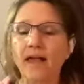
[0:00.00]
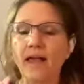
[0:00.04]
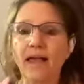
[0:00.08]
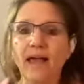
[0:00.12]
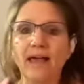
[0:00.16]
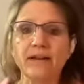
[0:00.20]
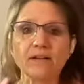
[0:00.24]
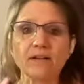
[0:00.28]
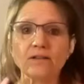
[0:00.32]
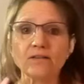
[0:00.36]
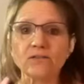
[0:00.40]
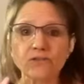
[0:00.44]

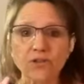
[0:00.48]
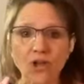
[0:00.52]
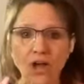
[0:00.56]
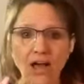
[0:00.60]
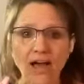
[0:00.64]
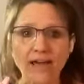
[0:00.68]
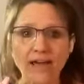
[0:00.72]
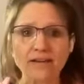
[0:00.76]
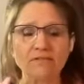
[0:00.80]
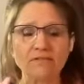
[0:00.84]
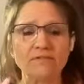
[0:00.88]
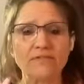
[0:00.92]
And a
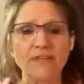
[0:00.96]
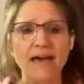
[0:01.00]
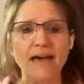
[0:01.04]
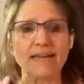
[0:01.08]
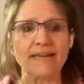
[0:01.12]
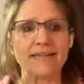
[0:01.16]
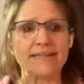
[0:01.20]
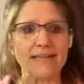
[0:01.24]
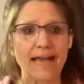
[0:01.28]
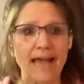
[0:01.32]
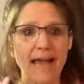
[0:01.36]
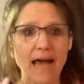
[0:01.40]
lot of
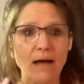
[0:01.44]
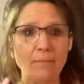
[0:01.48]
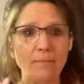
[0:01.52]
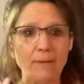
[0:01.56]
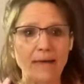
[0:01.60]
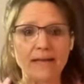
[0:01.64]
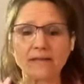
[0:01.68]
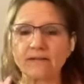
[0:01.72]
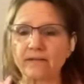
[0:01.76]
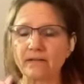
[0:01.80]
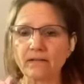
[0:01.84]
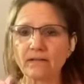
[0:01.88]
that is
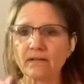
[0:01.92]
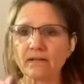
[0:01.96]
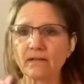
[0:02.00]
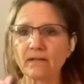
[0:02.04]
habit.